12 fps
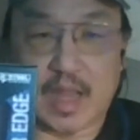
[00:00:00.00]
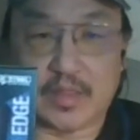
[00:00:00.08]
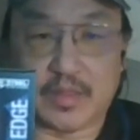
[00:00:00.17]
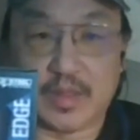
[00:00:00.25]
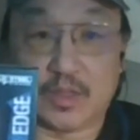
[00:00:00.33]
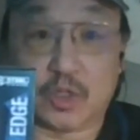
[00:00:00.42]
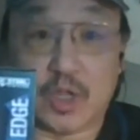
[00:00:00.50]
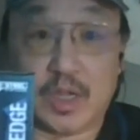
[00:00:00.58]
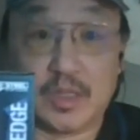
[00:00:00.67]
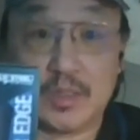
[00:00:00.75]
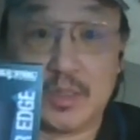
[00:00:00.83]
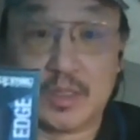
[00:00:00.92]
think
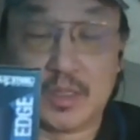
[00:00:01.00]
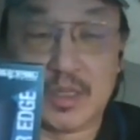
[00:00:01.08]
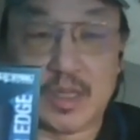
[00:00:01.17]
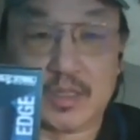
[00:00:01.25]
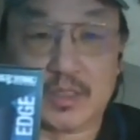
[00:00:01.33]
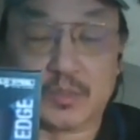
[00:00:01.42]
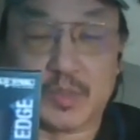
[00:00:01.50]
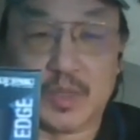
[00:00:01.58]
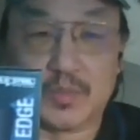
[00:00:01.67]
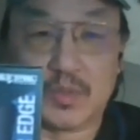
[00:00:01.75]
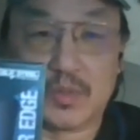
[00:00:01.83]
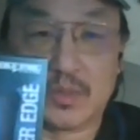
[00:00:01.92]
tons and tons of
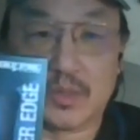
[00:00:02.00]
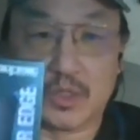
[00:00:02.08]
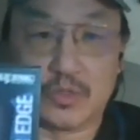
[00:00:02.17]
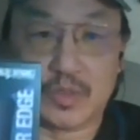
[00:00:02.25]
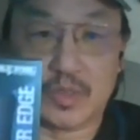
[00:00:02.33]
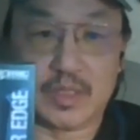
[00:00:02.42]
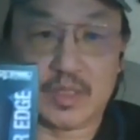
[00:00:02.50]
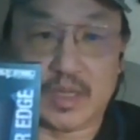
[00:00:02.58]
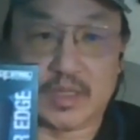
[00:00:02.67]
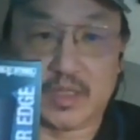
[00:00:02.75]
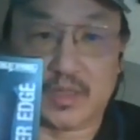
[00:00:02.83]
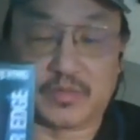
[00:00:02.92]
people use this
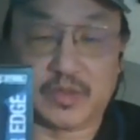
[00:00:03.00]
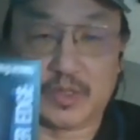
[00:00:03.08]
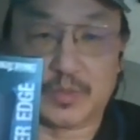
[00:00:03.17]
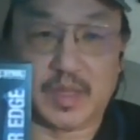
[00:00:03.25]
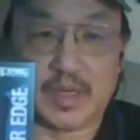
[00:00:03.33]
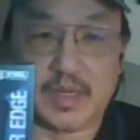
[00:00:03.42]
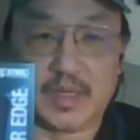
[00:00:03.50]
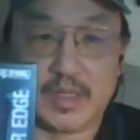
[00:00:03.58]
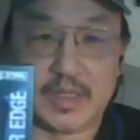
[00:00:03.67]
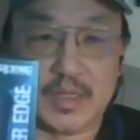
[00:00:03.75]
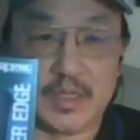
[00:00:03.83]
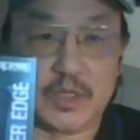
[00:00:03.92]
as their fixed blade
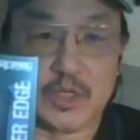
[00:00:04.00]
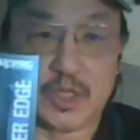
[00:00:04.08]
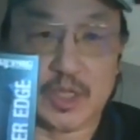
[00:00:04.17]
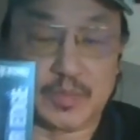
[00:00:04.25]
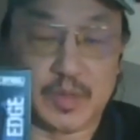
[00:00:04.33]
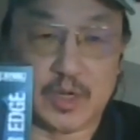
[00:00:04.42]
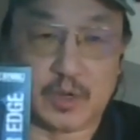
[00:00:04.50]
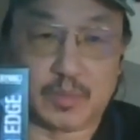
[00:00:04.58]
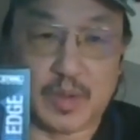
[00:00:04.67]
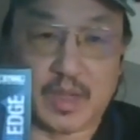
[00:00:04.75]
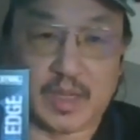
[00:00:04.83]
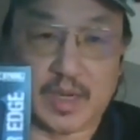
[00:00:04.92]
EDC. Just slip it in your
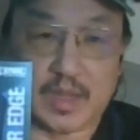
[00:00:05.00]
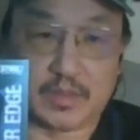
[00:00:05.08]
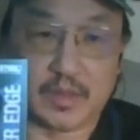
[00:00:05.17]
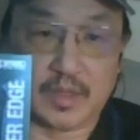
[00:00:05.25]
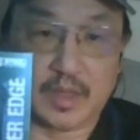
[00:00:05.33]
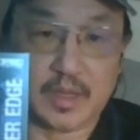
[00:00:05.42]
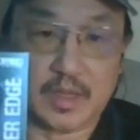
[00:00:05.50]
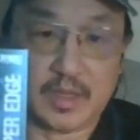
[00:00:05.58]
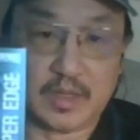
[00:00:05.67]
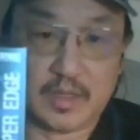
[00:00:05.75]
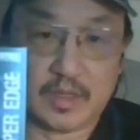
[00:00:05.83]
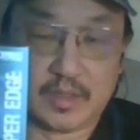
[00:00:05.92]
pocket. I think
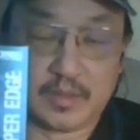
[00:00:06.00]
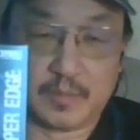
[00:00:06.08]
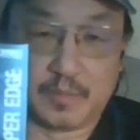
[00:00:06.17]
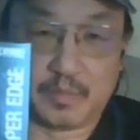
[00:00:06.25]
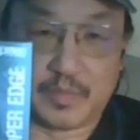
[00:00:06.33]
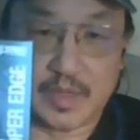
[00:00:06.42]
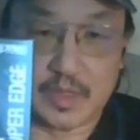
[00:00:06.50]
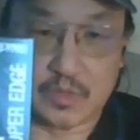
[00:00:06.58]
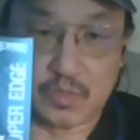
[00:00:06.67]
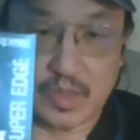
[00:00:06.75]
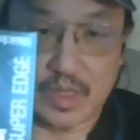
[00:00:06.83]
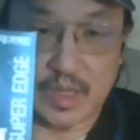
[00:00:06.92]
this
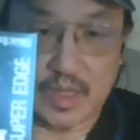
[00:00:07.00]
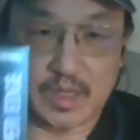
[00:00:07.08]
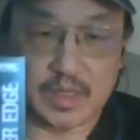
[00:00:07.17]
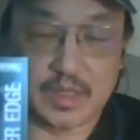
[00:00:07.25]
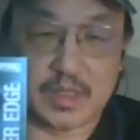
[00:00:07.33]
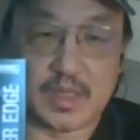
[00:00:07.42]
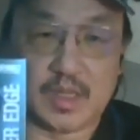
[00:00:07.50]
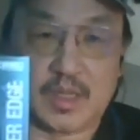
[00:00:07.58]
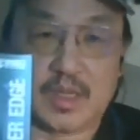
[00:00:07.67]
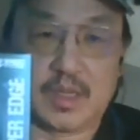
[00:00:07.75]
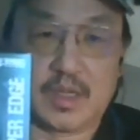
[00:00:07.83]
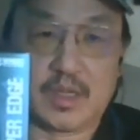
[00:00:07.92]
really is
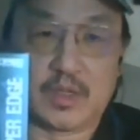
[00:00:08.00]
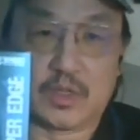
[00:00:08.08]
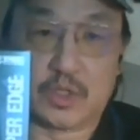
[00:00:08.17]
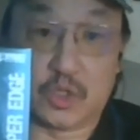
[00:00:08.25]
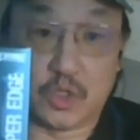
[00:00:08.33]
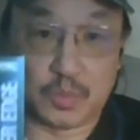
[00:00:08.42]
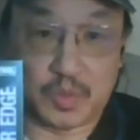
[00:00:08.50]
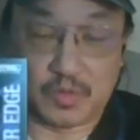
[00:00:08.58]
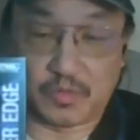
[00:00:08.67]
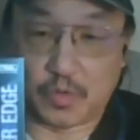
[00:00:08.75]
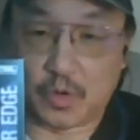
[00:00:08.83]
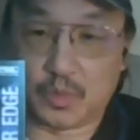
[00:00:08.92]
the super
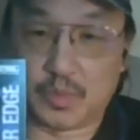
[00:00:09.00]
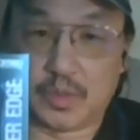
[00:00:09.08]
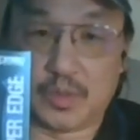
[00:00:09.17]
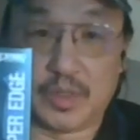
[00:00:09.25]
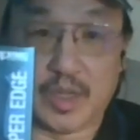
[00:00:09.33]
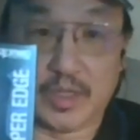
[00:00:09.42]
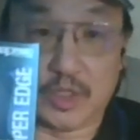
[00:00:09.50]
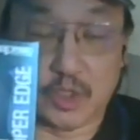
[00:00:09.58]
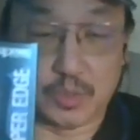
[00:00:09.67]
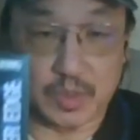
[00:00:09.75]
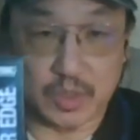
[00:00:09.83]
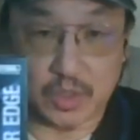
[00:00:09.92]
affordable, yet
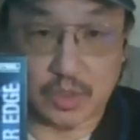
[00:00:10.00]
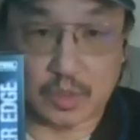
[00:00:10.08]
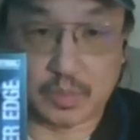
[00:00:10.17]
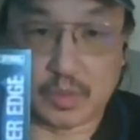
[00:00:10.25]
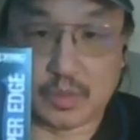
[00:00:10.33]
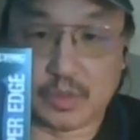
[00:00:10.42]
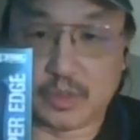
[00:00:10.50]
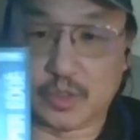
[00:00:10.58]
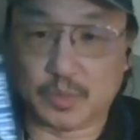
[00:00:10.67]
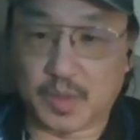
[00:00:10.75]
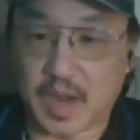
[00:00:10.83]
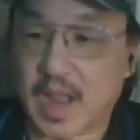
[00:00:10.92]
super durable,
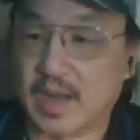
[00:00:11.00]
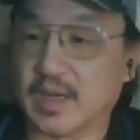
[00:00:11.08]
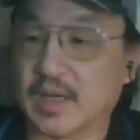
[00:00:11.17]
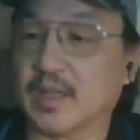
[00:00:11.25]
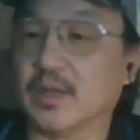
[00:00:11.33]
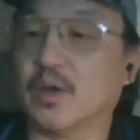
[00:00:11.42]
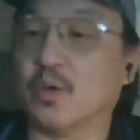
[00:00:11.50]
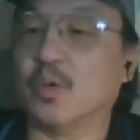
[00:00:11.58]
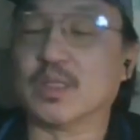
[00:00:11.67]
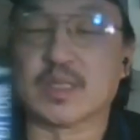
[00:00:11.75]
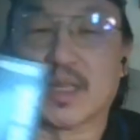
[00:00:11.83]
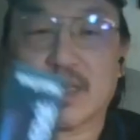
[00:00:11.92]
super handy. You know,
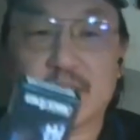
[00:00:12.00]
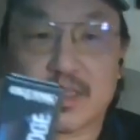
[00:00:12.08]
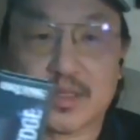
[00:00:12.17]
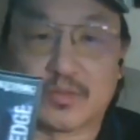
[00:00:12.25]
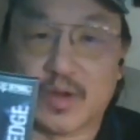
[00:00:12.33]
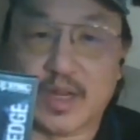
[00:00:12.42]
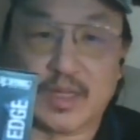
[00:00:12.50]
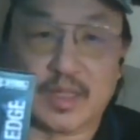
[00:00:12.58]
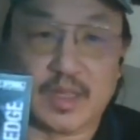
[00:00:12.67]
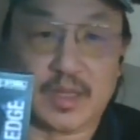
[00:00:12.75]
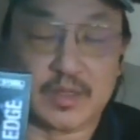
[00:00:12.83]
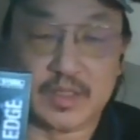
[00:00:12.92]
one side's serrated,
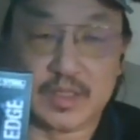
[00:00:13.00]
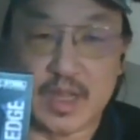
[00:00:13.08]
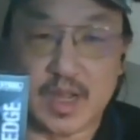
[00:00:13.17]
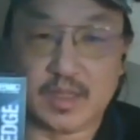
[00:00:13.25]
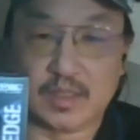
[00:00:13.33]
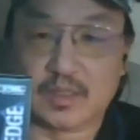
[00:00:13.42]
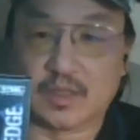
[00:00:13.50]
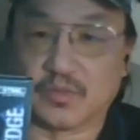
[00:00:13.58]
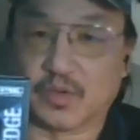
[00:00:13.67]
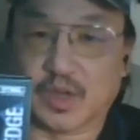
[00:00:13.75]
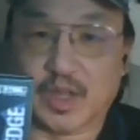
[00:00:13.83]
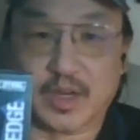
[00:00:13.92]
the other's not. It's good
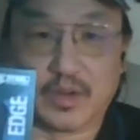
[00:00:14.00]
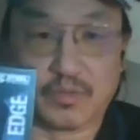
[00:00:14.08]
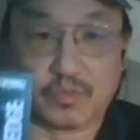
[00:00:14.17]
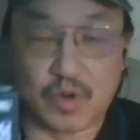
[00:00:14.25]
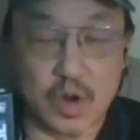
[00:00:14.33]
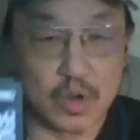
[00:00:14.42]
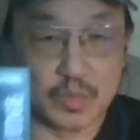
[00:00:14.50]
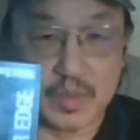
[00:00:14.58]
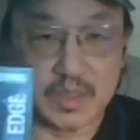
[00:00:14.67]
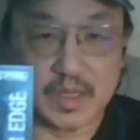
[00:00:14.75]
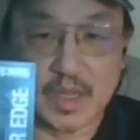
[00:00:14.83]
for cutting rope. And